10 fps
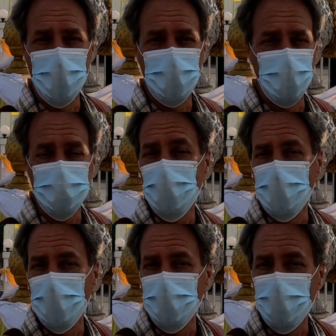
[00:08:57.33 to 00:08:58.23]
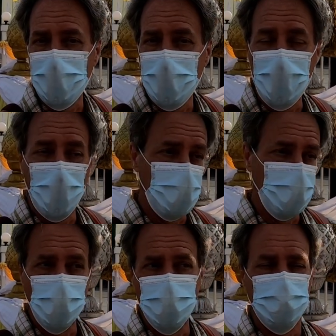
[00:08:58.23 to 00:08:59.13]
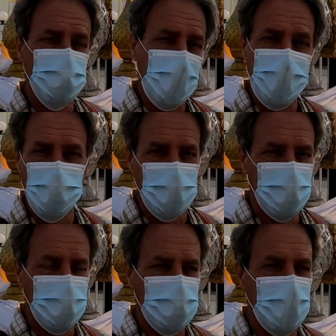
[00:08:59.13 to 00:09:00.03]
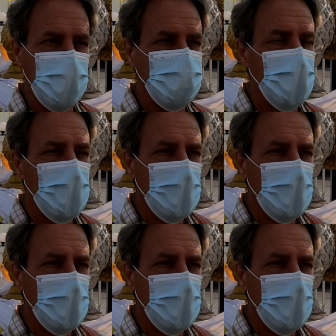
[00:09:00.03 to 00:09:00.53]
with what's going on right now, all the rules are changing all the time.